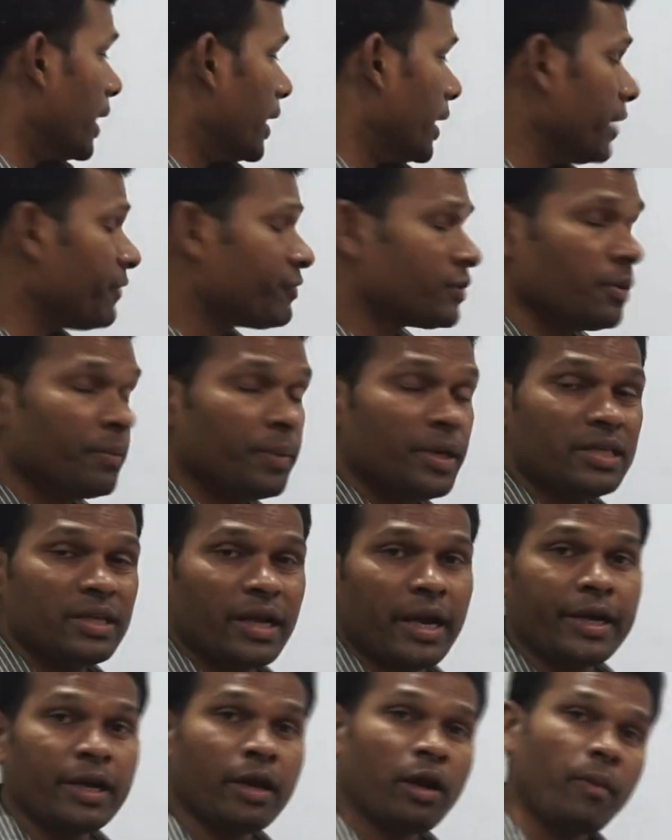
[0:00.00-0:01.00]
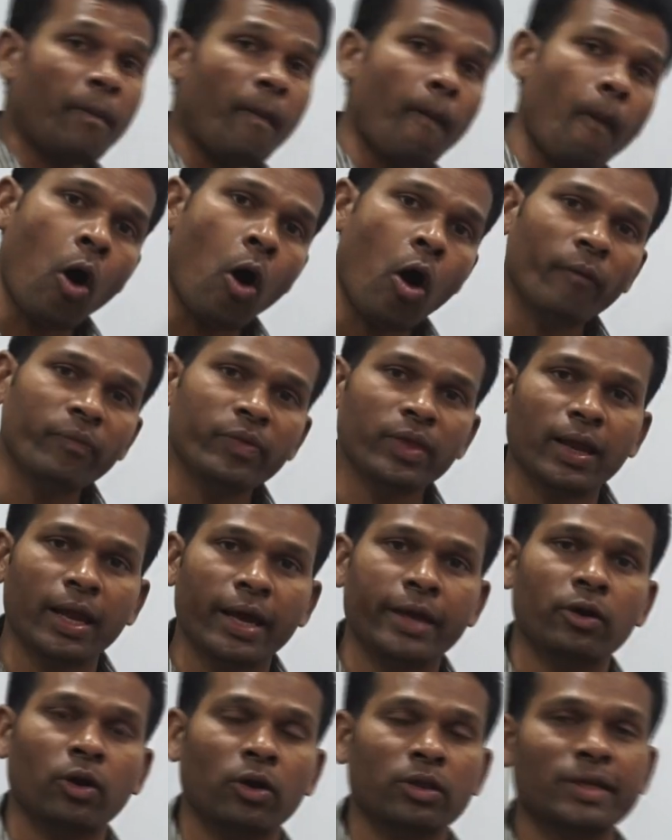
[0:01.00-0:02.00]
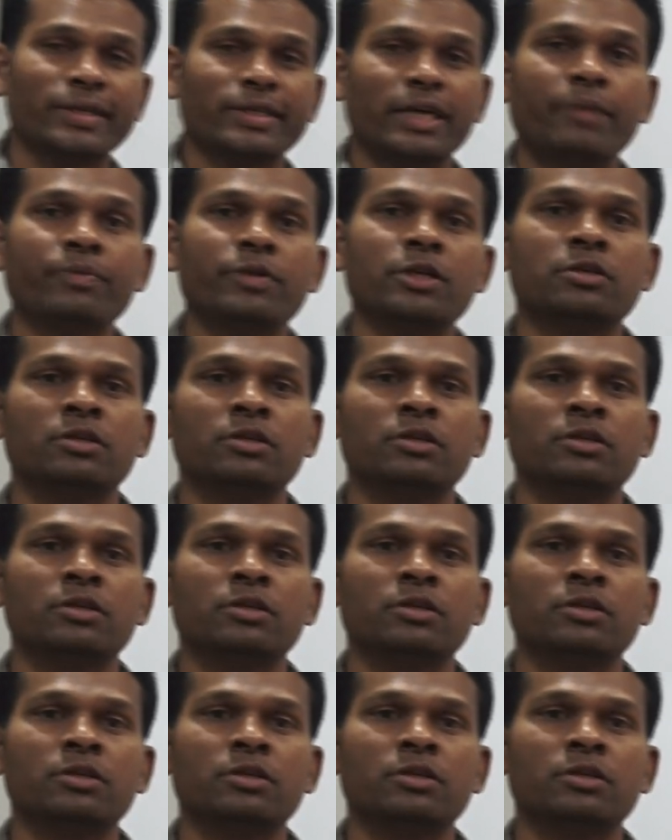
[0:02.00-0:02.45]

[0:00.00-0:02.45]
If somebody is writing on the line all the time,